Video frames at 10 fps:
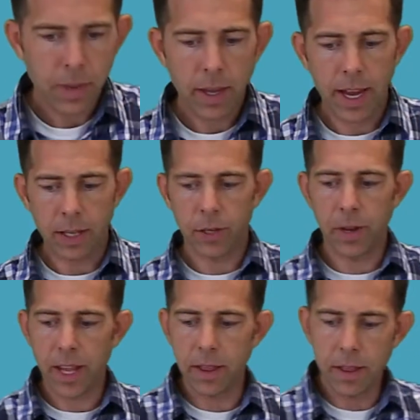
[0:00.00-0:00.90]
Okay, so
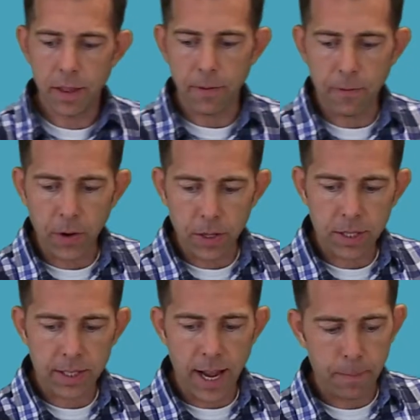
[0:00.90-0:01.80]
again, the
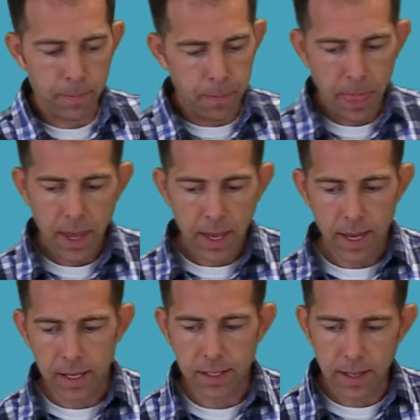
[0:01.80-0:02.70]
first step
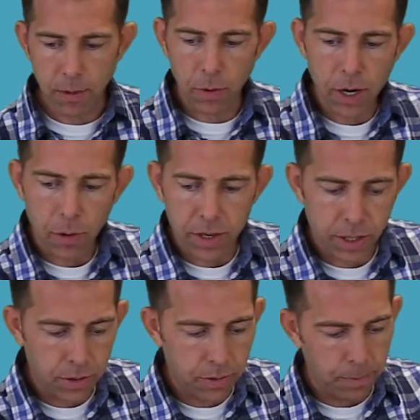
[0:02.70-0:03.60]
is that we're going
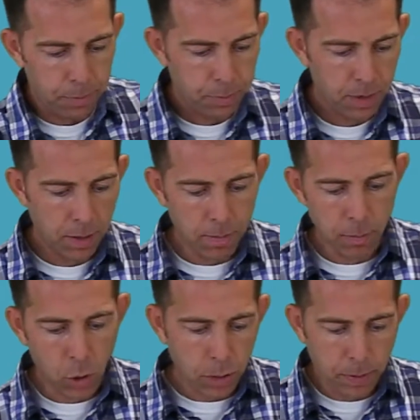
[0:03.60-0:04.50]
to
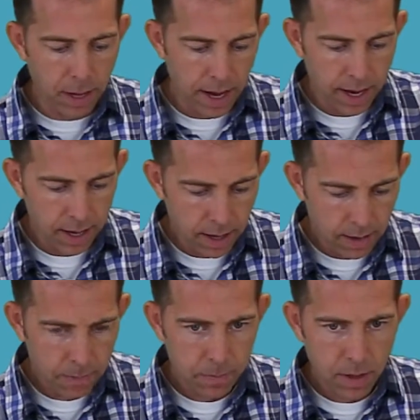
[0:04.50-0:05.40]
multiply
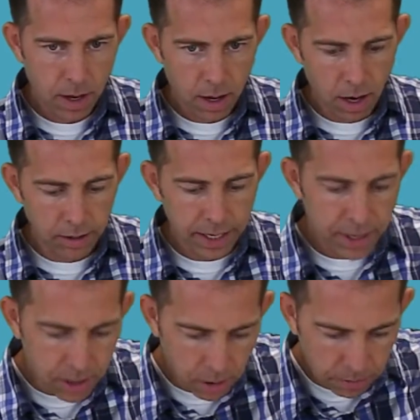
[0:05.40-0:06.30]
our
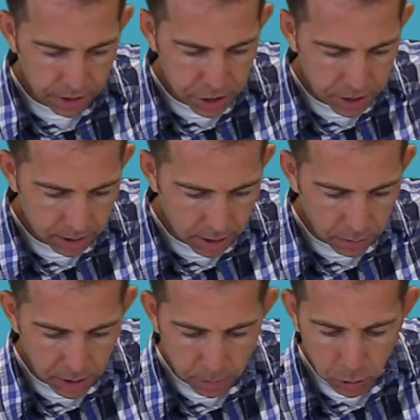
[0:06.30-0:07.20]
leading coefficient, and
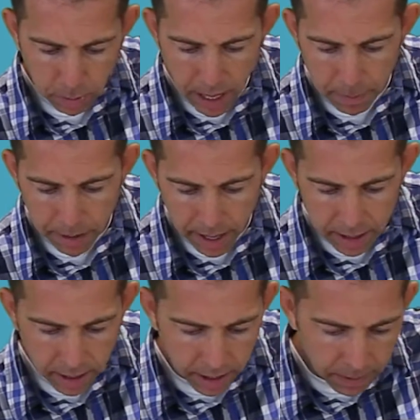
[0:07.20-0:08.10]
we're going to multiply it by
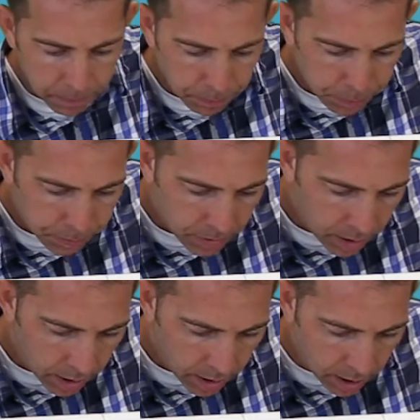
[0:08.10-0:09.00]
the
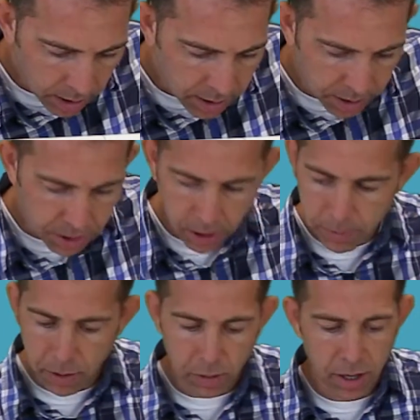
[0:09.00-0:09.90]
constant term,
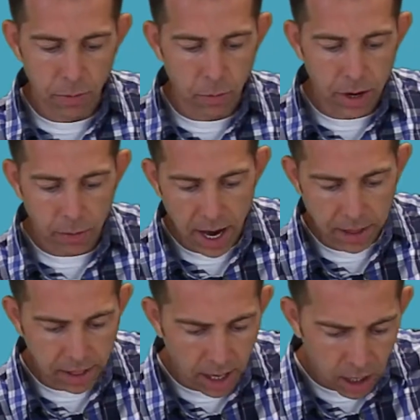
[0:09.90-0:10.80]
and we're going to rewrite
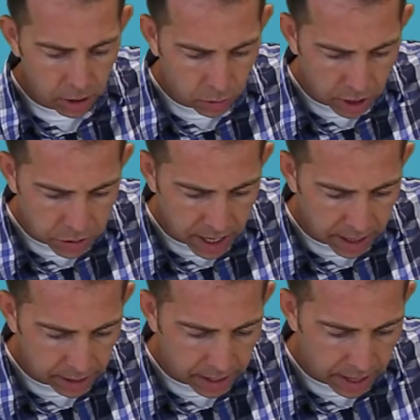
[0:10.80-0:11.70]
the
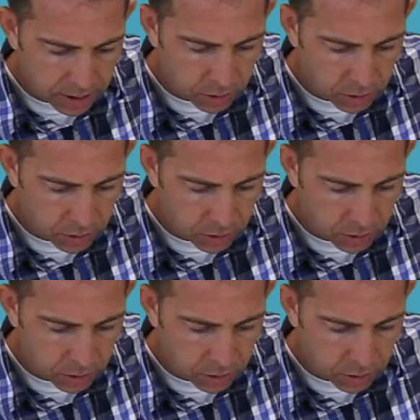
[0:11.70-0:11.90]
quadratic. X